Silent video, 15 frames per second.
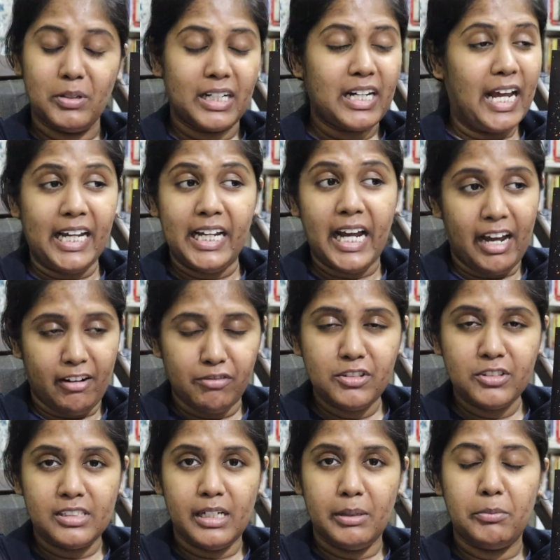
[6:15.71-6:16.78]
but I have
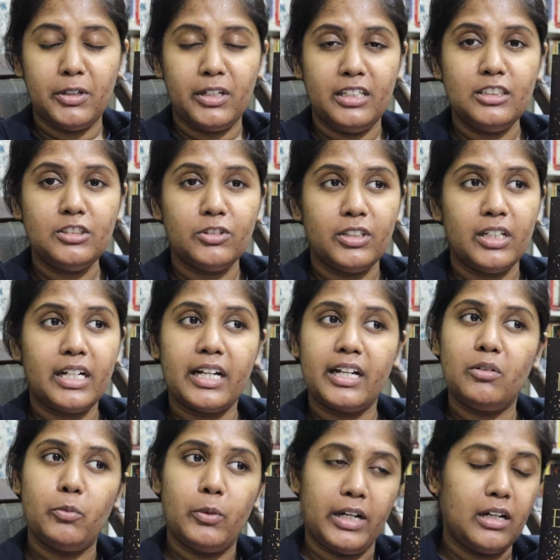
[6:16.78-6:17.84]
to sleep early so that I
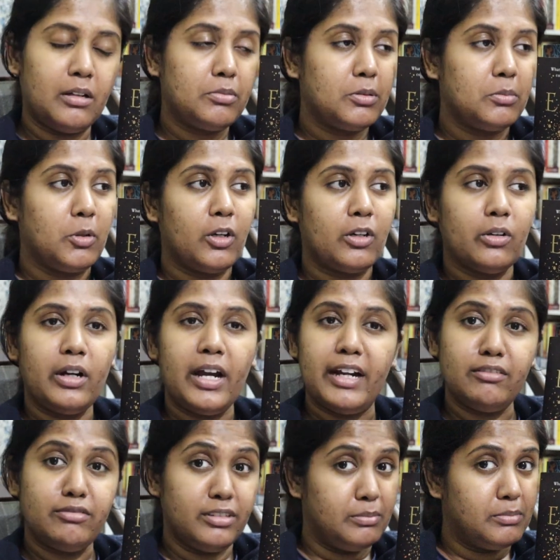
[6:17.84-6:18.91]
can wake up tomorrow
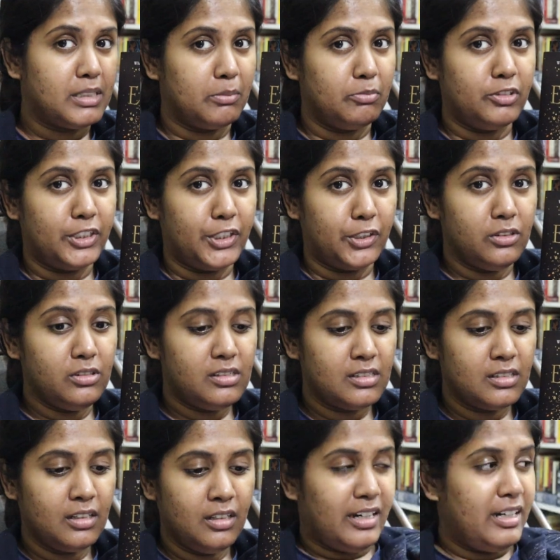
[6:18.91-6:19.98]
and film some videos.